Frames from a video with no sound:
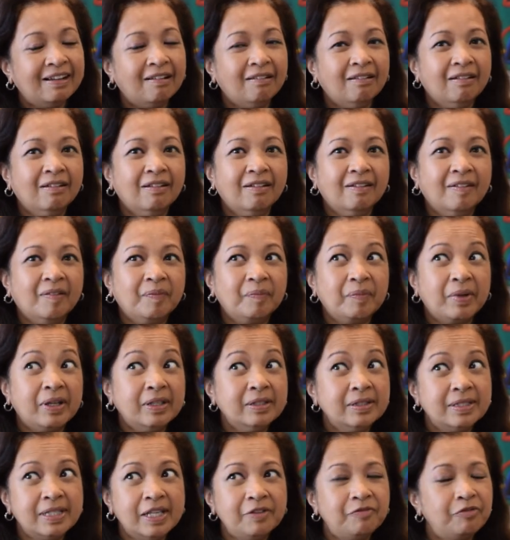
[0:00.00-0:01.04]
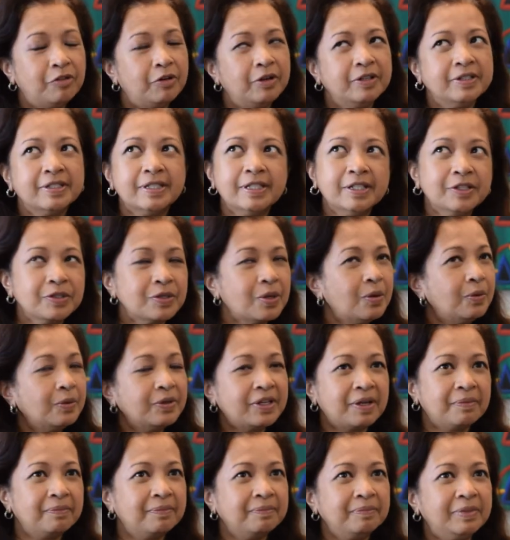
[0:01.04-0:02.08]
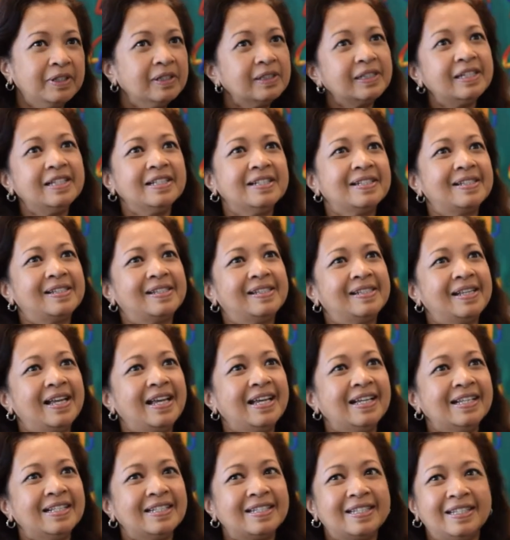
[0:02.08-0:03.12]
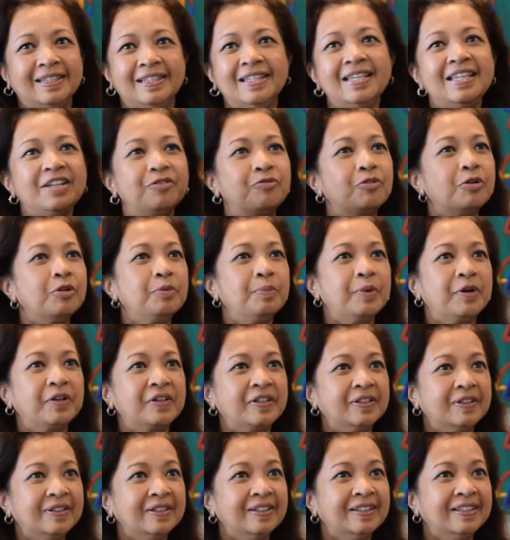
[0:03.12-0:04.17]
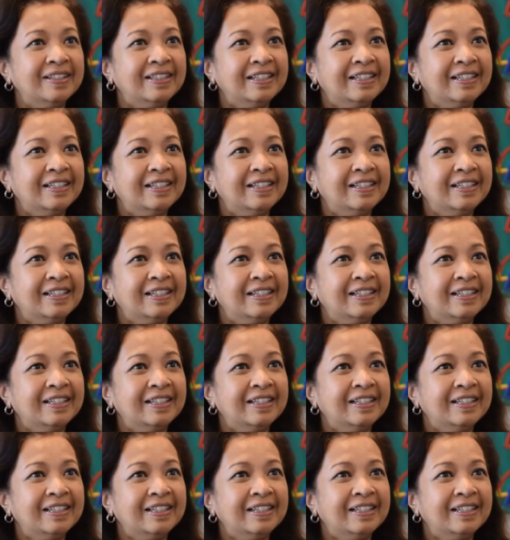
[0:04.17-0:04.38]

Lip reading: and say, for instance, hold up Bilqis as the role model